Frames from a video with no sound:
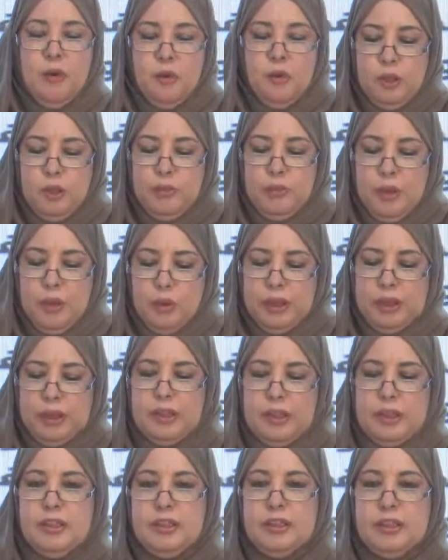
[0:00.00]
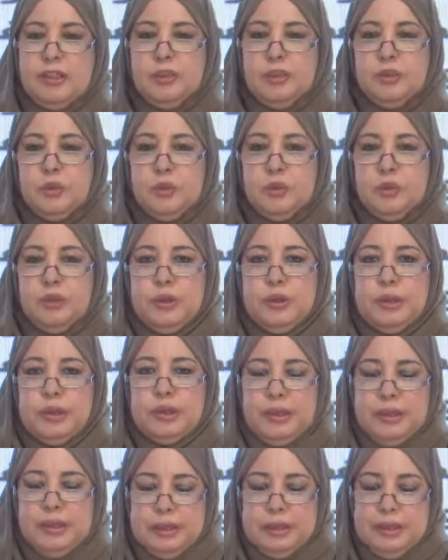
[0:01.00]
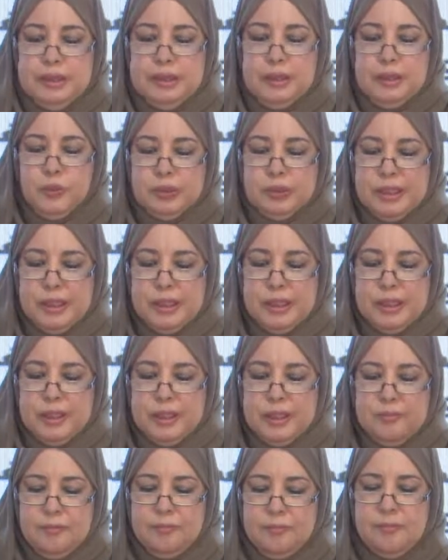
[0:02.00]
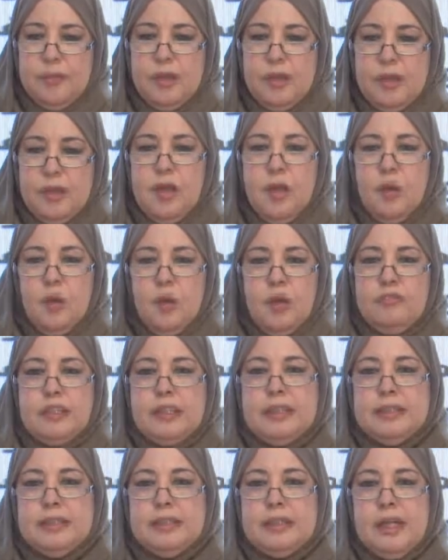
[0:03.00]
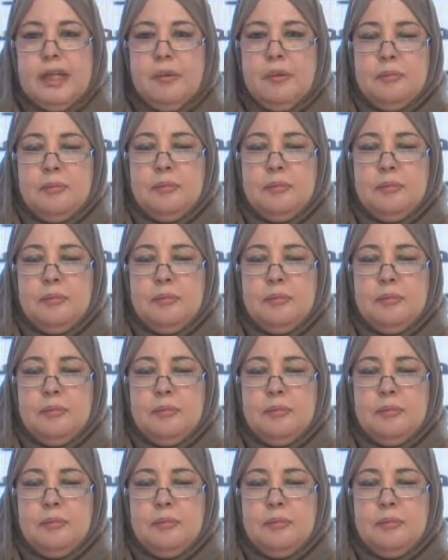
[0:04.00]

app or the website of the Ministry of Health. And to